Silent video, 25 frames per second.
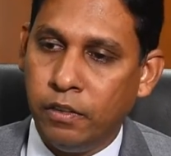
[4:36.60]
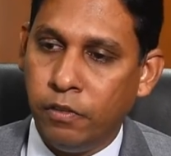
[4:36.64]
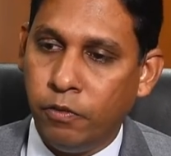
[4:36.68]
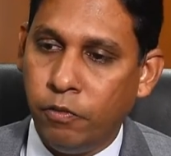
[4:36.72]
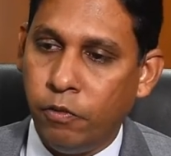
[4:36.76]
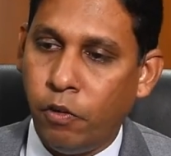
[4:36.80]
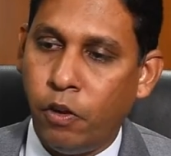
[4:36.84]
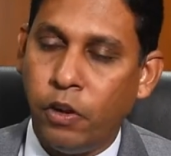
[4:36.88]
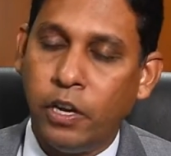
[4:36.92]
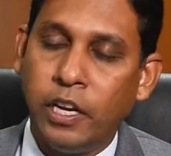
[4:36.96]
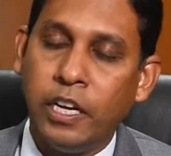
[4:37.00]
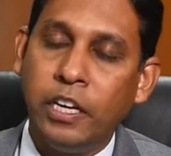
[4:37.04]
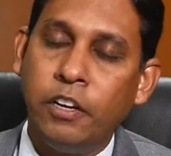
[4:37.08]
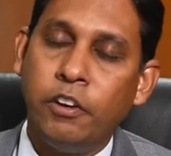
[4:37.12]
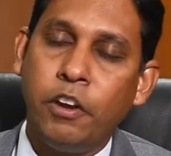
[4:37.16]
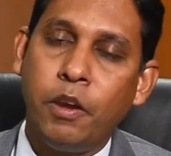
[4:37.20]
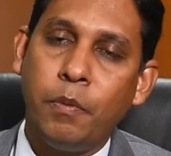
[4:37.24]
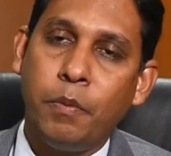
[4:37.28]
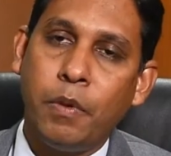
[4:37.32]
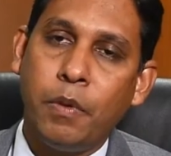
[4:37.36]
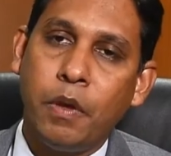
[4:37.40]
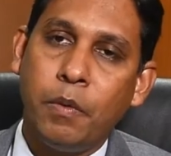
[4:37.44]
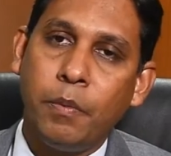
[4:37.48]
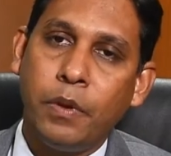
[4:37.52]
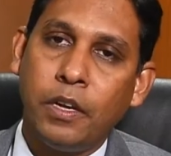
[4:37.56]
foreign
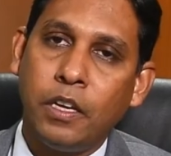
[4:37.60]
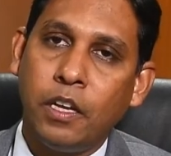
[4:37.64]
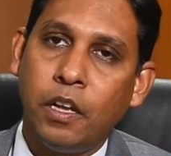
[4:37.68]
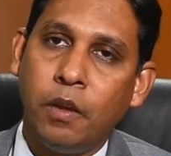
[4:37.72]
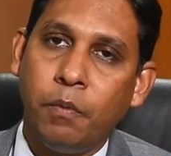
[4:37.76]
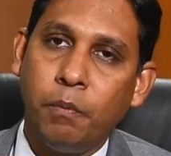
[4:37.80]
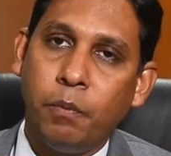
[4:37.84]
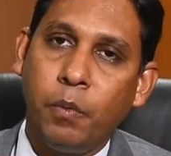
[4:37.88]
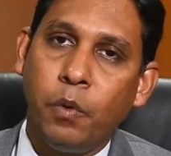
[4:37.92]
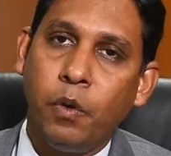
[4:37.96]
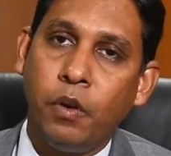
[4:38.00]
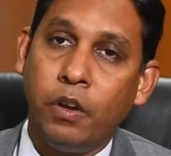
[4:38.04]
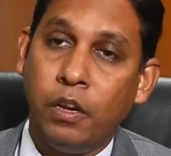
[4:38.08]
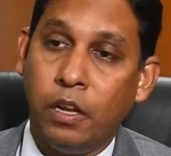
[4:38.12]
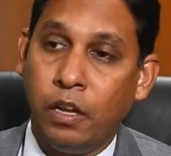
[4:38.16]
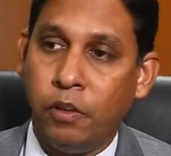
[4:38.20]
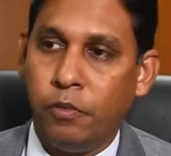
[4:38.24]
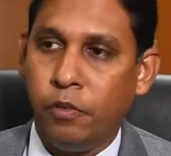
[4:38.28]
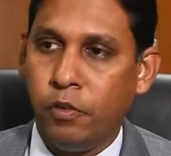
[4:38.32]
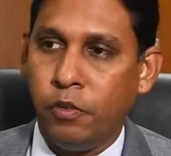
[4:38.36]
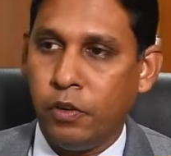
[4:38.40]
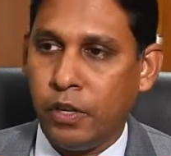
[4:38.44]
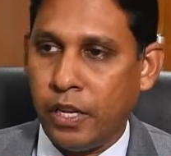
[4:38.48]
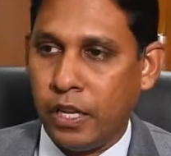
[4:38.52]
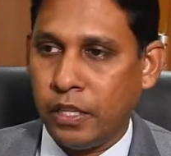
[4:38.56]
repayment component,
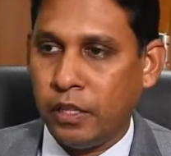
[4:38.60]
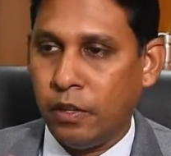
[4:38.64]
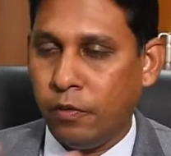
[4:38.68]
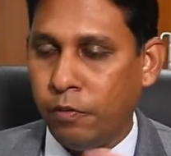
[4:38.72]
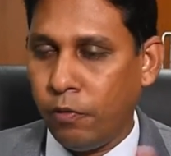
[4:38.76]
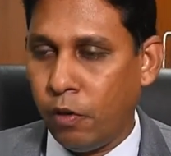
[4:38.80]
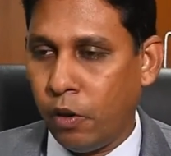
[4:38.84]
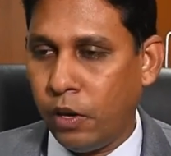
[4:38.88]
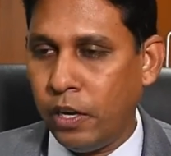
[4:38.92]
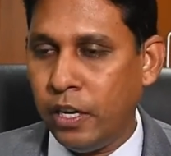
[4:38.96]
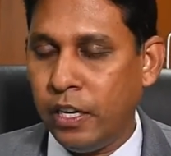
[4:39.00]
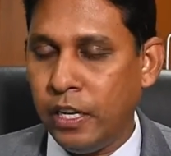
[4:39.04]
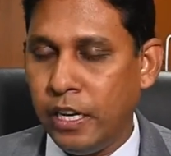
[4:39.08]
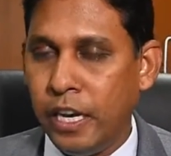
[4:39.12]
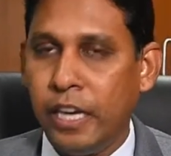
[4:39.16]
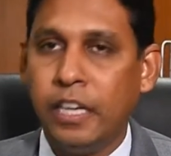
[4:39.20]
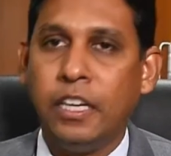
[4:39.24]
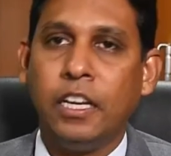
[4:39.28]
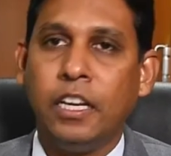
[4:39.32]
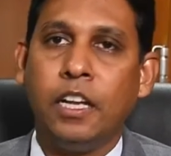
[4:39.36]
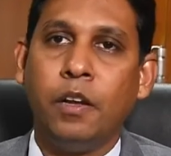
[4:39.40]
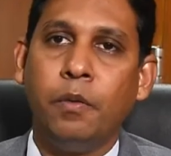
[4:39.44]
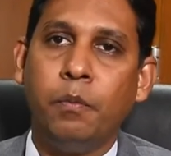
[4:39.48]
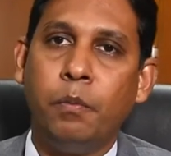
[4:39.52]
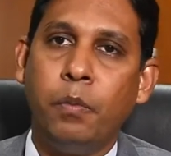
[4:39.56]
if you take the foreign
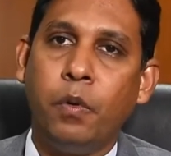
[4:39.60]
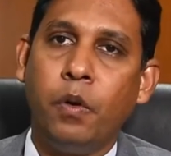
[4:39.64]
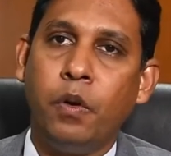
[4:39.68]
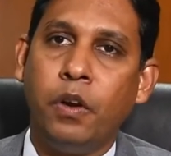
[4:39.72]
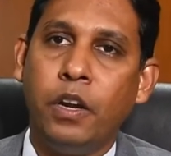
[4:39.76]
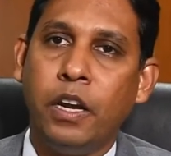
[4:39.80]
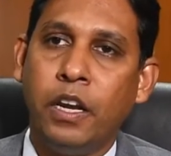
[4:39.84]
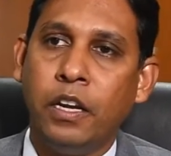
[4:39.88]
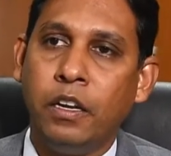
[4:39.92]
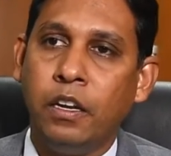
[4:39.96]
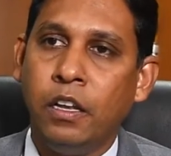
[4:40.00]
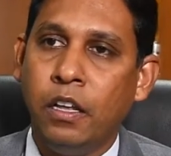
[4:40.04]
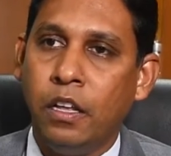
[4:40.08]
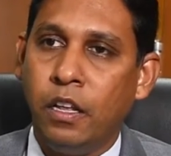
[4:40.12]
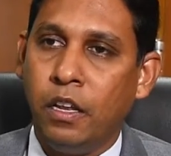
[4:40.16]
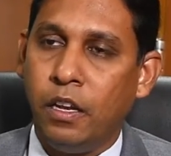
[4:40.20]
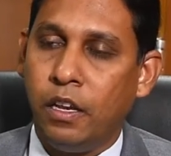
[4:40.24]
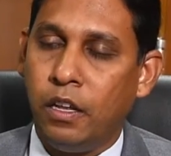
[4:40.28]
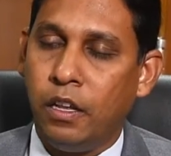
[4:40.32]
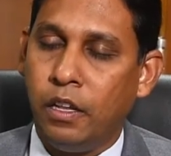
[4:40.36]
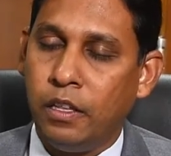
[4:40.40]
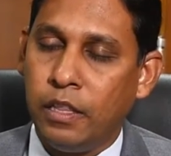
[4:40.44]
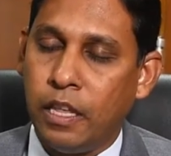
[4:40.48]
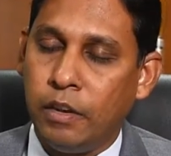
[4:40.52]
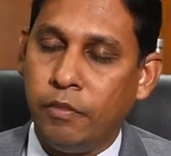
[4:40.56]
debt component
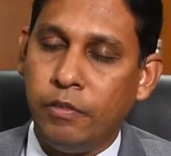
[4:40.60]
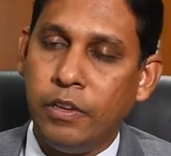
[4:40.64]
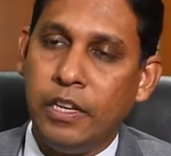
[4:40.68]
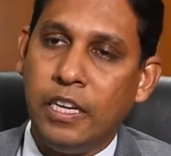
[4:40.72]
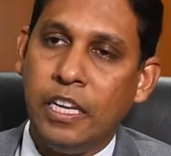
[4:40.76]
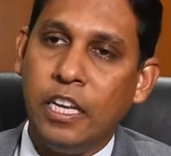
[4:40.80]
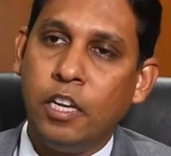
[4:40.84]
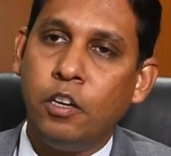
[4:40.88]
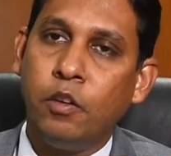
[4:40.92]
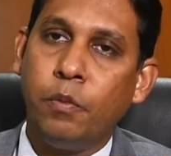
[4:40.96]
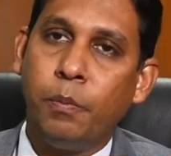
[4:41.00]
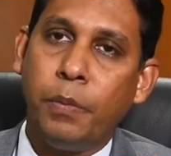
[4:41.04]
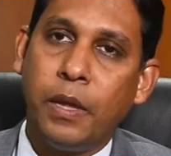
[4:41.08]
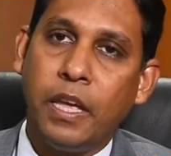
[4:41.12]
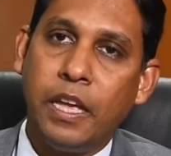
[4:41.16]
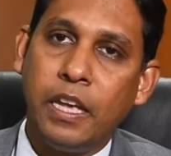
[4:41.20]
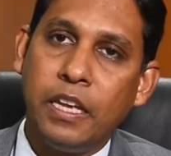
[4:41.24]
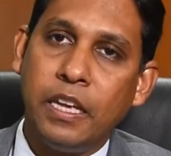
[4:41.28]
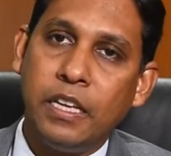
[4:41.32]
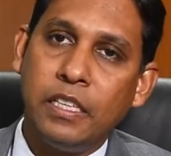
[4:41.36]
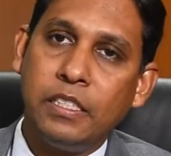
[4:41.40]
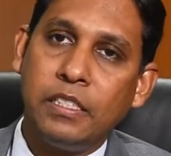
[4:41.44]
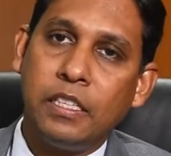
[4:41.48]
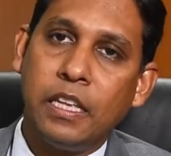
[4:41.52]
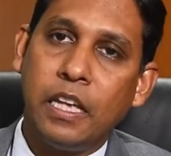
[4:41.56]
that we need to
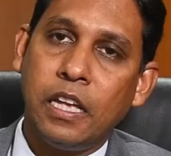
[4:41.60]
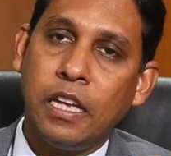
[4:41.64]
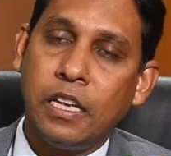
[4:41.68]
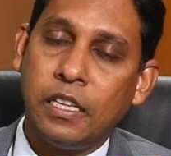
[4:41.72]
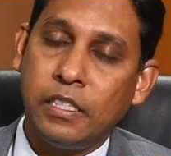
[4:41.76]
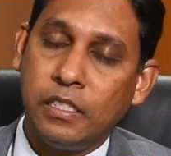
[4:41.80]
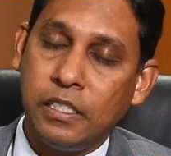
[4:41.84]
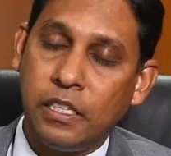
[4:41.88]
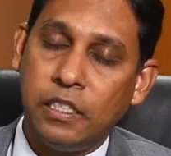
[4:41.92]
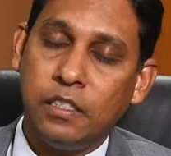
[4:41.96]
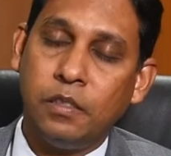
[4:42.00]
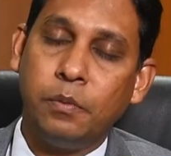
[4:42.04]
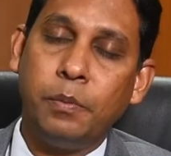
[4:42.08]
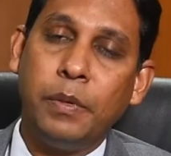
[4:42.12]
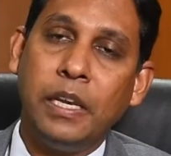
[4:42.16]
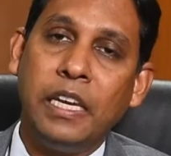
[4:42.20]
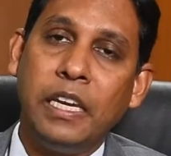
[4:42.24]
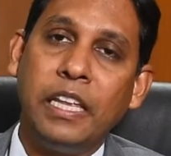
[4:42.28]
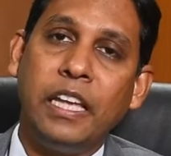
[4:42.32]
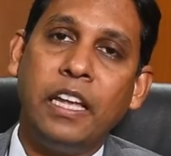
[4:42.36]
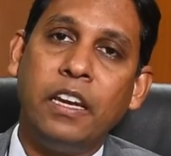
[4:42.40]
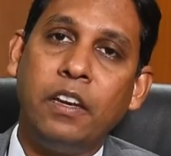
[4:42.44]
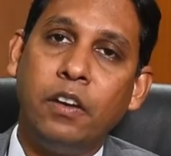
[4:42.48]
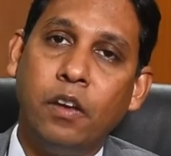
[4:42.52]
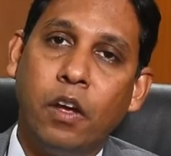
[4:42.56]
pay, is $6
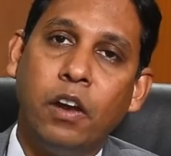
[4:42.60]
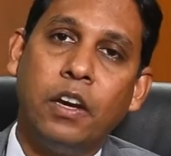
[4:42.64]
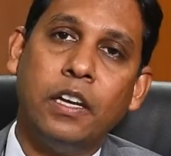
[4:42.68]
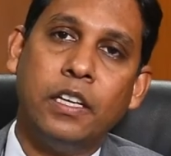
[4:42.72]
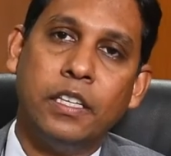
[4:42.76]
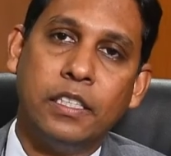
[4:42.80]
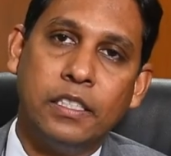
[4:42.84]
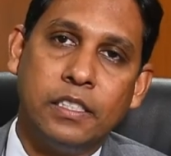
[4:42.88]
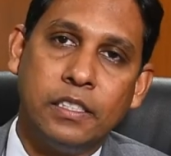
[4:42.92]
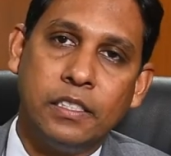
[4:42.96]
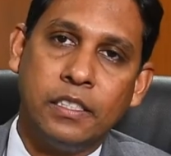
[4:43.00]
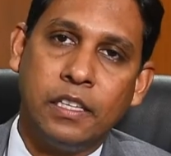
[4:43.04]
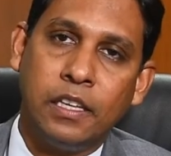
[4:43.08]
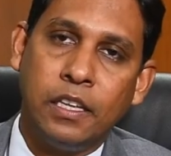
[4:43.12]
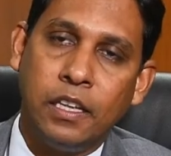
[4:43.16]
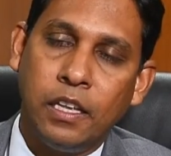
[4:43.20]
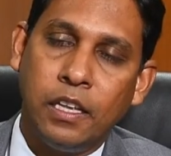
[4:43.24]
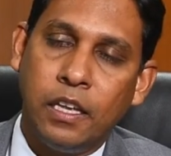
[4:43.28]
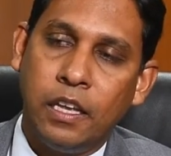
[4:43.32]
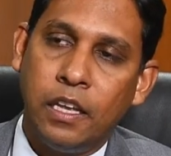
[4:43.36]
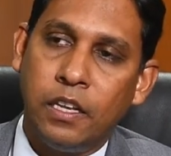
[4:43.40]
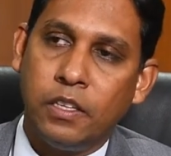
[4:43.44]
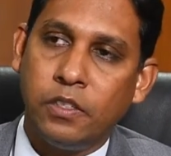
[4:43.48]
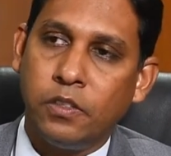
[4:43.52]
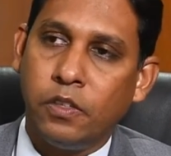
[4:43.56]
billion.
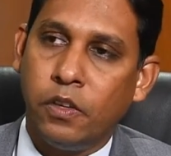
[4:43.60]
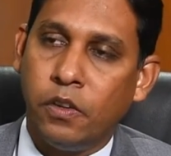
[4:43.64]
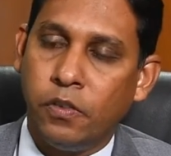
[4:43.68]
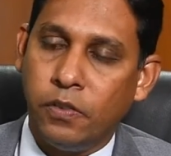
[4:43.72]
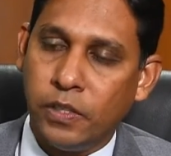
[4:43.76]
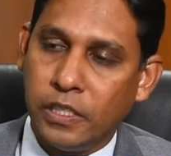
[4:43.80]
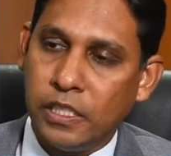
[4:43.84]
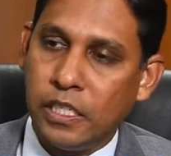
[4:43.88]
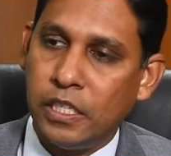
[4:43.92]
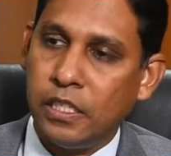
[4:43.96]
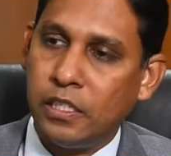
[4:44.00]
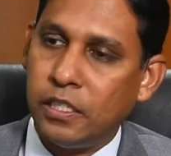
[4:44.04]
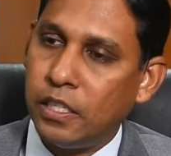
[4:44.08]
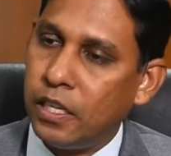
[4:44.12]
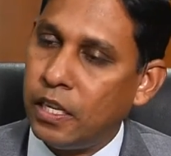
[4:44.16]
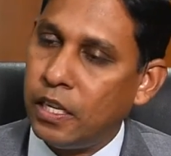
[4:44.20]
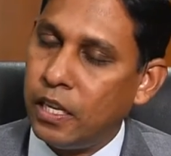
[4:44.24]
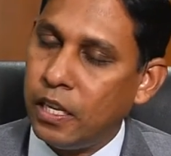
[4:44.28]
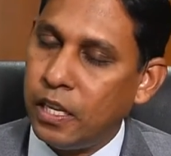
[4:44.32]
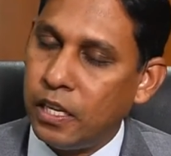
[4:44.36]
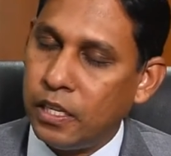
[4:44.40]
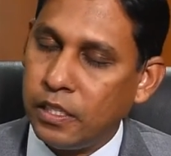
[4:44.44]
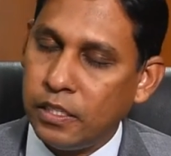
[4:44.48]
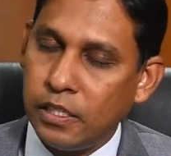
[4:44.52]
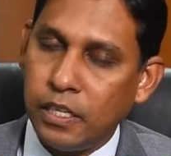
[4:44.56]
So which is
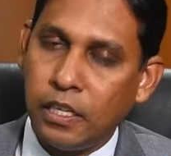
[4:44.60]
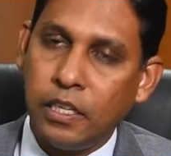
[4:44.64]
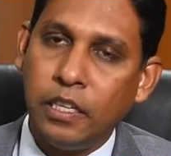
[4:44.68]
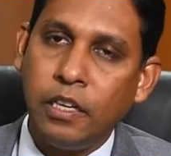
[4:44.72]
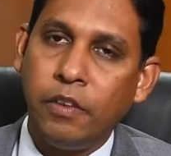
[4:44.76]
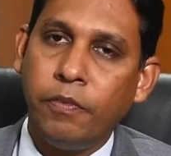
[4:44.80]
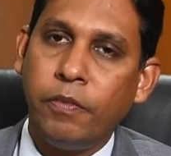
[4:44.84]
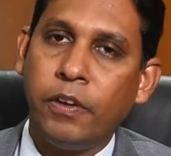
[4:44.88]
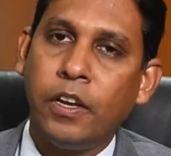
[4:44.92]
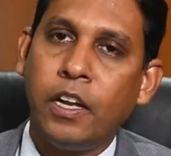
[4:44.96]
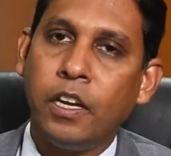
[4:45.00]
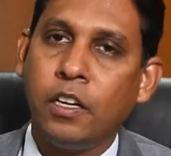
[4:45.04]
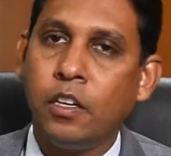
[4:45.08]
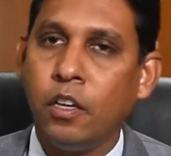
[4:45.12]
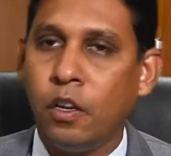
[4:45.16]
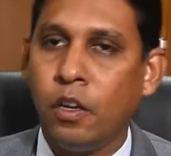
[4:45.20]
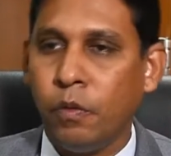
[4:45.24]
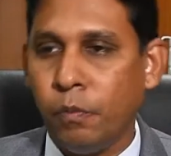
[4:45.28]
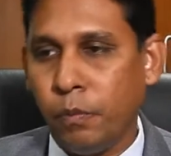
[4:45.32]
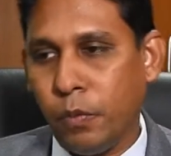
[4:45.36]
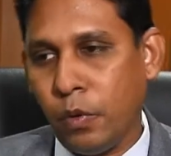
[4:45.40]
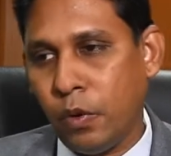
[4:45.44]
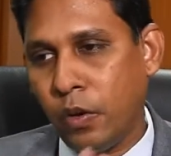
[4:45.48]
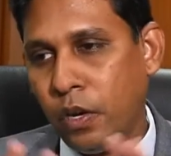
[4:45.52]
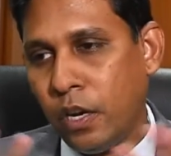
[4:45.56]
a significant
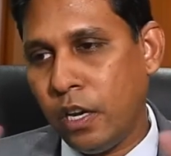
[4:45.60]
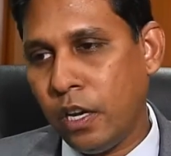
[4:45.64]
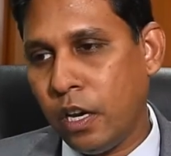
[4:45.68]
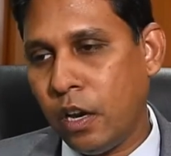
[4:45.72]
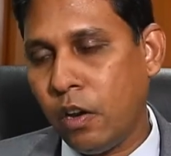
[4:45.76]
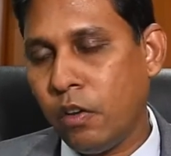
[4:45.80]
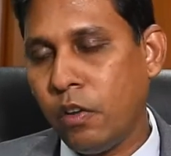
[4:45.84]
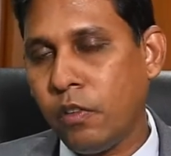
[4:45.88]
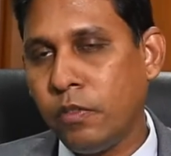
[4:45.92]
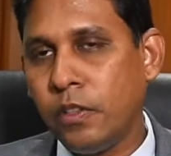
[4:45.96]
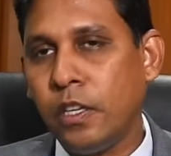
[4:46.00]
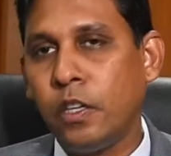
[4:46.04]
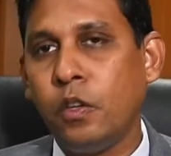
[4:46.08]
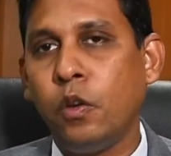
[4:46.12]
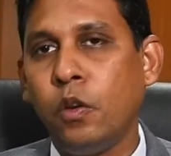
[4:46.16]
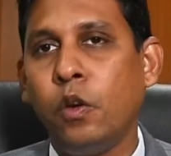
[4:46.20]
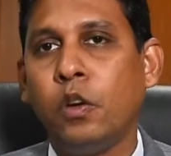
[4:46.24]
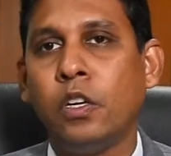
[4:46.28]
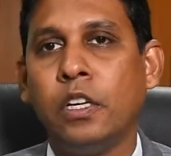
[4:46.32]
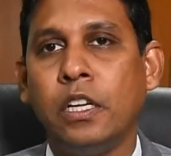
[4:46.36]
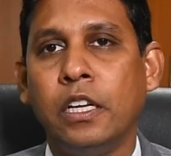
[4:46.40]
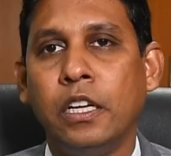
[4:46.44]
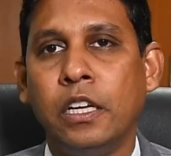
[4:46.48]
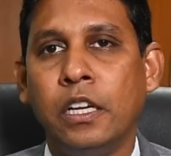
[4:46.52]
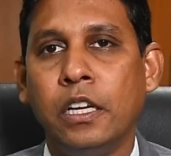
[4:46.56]
component out of the
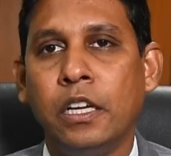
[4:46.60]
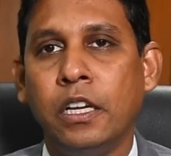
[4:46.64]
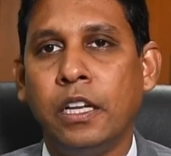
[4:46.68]
total